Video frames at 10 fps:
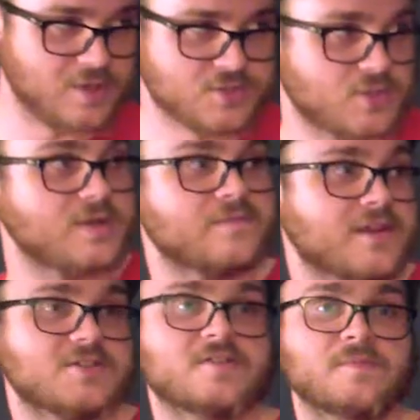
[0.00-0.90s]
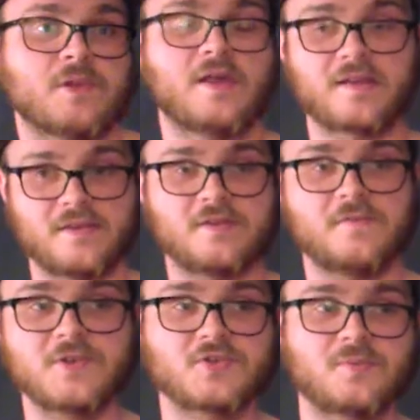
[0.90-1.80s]
enjoy Avengers but like the
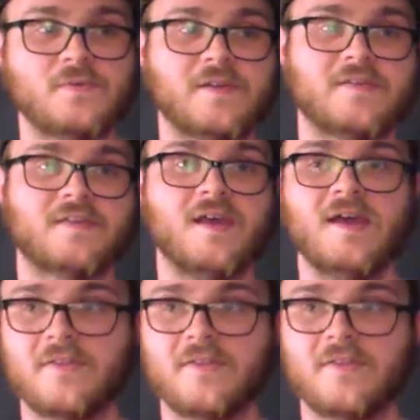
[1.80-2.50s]
individual movies.